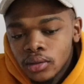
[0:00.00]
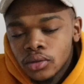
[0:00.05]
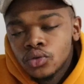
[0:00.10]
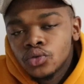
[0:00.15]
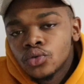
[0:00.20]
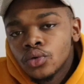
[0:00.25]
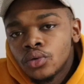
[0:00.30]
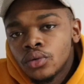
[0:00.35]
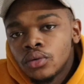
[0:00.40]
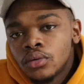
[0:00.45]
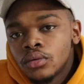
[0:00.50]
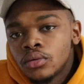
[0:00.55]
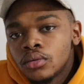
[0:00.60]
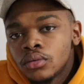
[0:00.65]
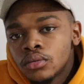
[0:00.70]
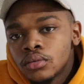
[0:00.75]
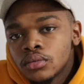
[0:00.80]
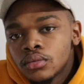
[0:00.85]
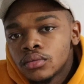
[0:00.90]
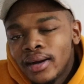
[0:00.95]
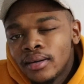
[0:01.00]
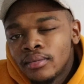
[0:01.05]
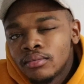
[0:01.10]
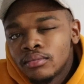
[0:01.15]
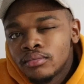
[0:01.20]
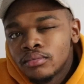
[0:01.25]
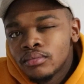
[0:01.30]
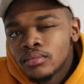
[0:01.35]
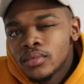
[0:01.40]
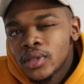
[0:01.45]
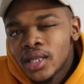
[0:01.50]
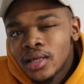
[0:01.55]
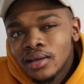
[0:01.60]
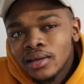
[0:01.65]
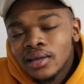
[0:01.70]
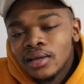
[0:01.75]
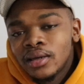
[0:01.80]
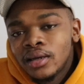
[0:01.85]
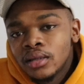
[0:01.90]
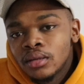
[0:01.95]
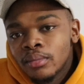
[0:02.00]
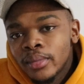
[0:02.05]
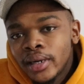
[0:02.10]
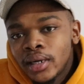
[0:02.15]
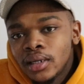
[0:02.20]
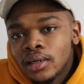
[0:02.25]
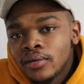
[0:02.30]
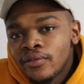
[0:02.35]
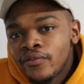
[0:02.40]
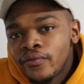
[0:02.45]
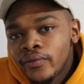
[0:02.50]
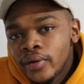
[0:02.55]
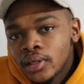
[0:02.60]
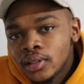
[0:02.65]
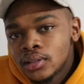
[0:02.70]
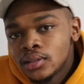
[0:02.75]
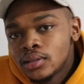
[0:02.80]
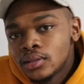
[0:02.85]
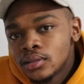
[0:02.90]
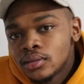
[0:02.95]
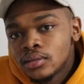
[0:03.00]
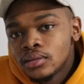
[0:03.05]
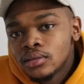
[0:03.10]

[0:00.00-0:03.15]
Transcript: so I'm thinking it might affect